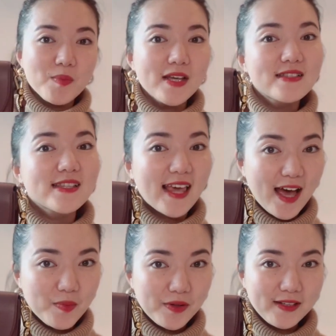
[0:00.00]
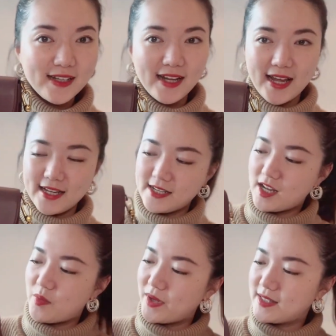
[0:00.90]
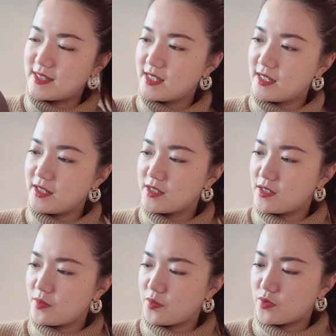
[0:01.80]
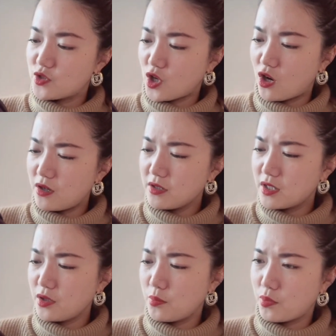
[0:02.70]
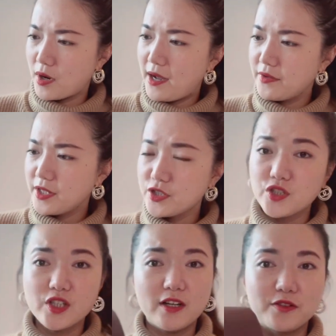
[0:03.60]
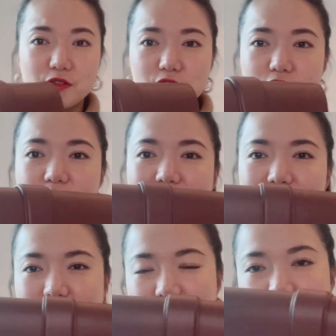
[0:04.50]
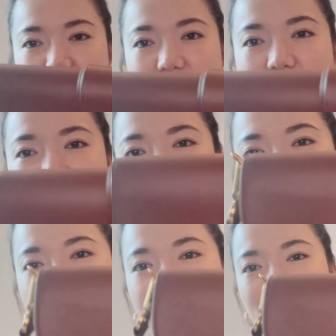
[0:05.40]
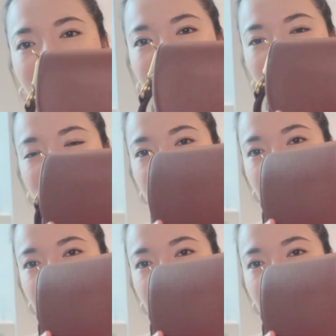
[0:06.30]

is Gabine, and it's in this dark brownish color. And I got it